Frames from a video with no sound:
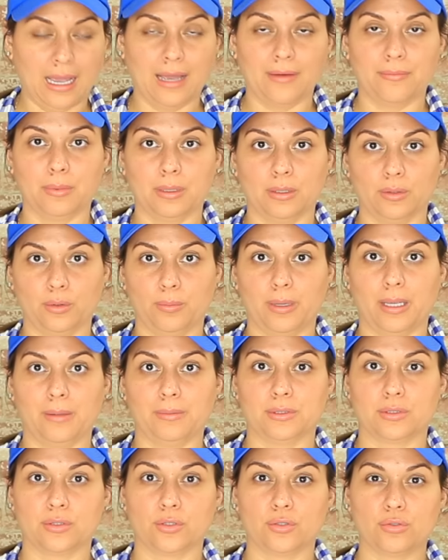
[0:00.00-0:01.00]
I have my little
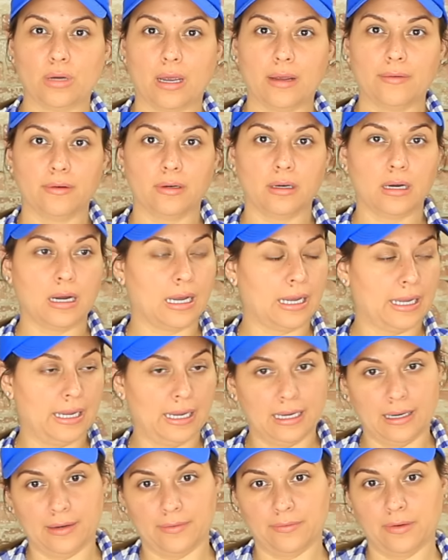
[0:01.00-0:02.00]
baby screwdriver. I
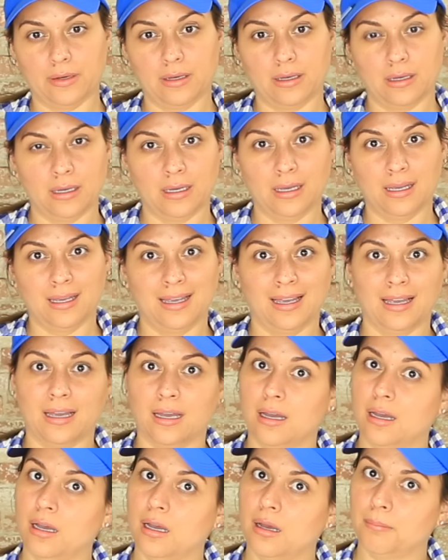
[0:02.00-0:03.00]
have
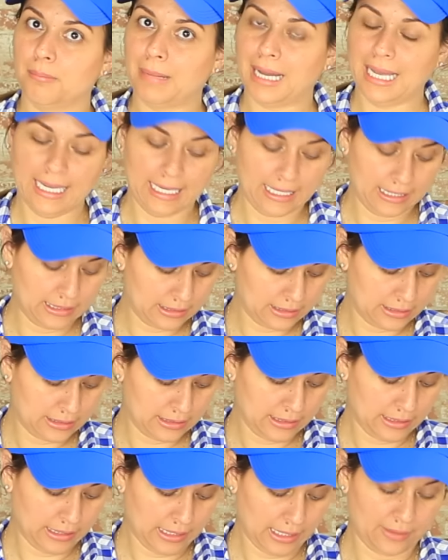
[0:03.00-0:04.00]
my hat.
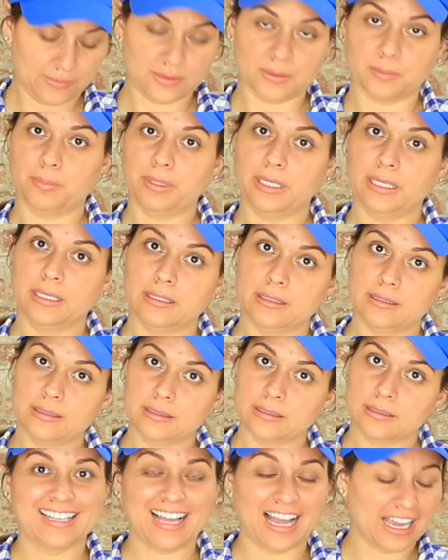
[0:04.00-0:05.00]
I have some
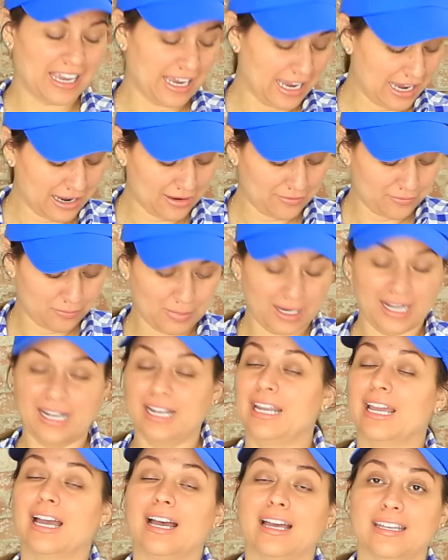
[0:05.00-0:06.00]
pins. I have
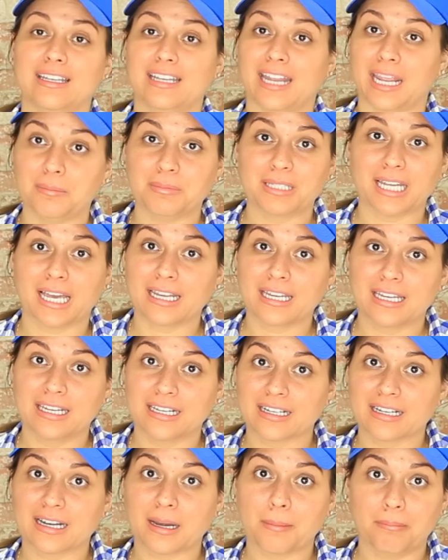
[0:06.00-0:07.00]
my name tag
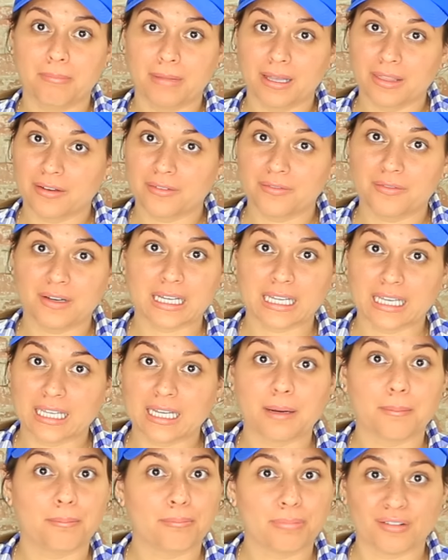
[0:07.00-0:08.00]
here,
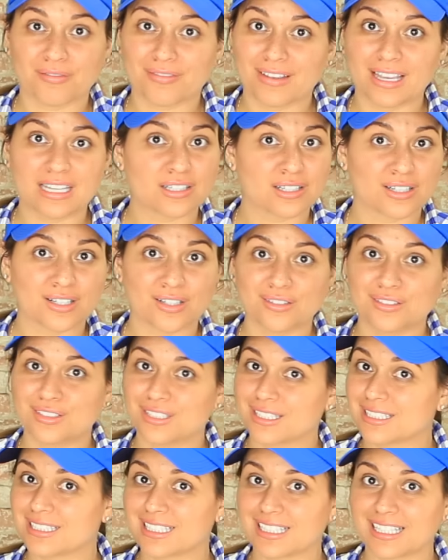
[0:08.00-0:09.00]
motherfucking professional,
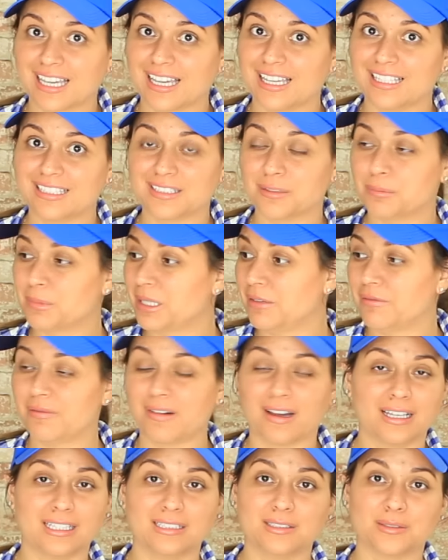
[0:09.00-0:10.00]
just in case somebody
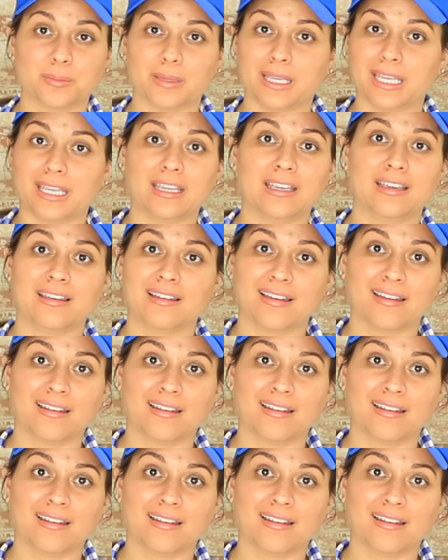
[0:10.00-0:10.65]
finds me